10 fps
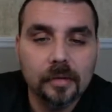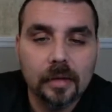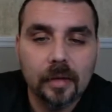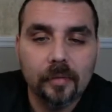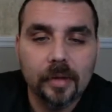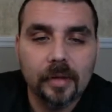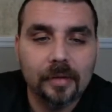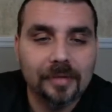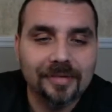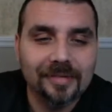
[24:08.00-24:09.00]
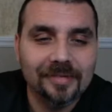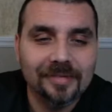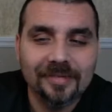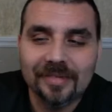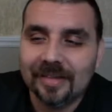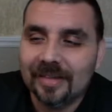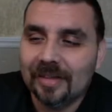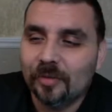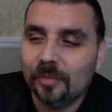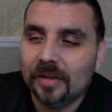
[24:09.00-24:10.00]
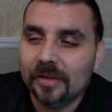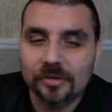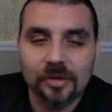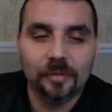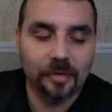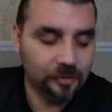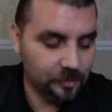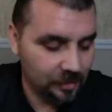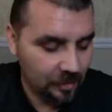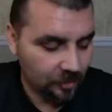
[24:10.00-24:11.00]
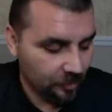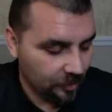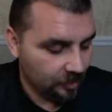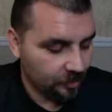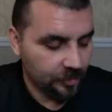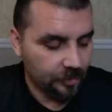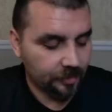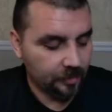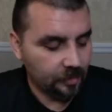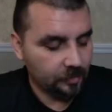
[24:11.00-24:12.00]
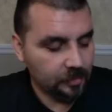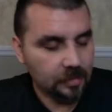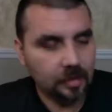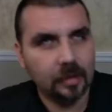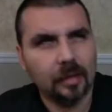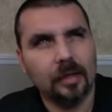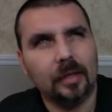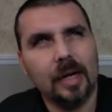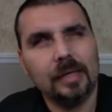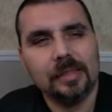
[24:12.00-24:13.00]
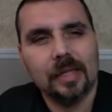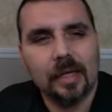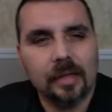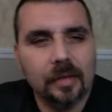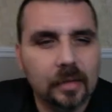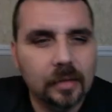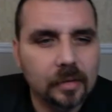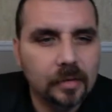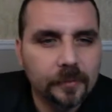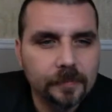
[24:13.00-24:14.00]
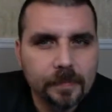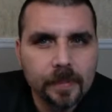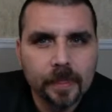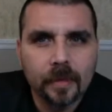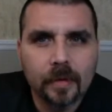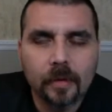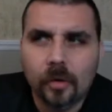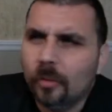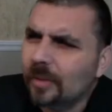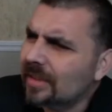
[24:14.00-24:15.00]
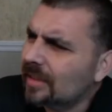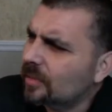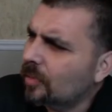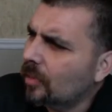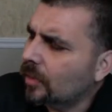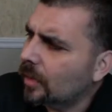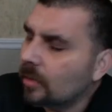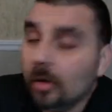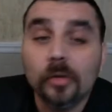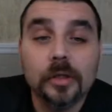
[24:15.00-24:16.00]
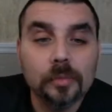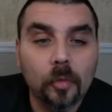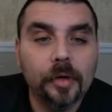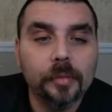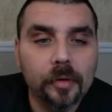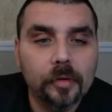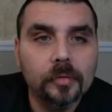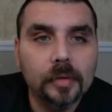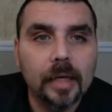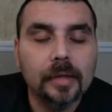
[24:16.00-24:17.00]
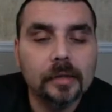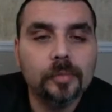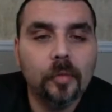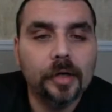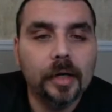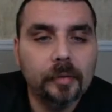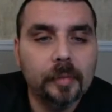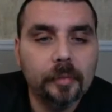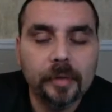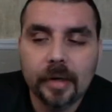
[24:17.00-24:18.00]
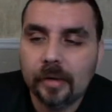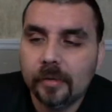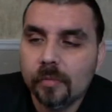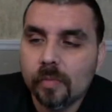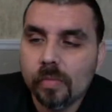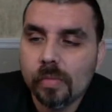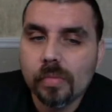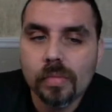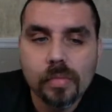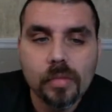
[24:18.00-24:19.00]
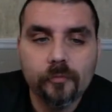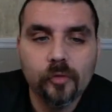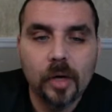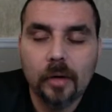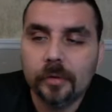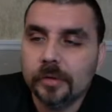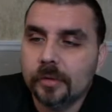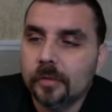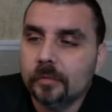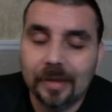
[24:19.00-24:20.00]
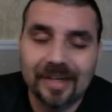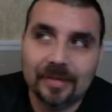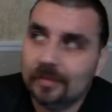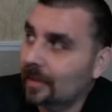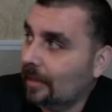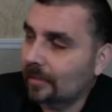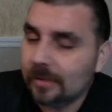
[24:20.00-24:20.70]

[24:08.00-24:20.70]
That way, I not get nobody in trouble. I don't know what you got going on, but it was last night. Or was it this morning? No, this morning, bro. Yeah, this morning. I remember now. A few hours ago. Well, not now.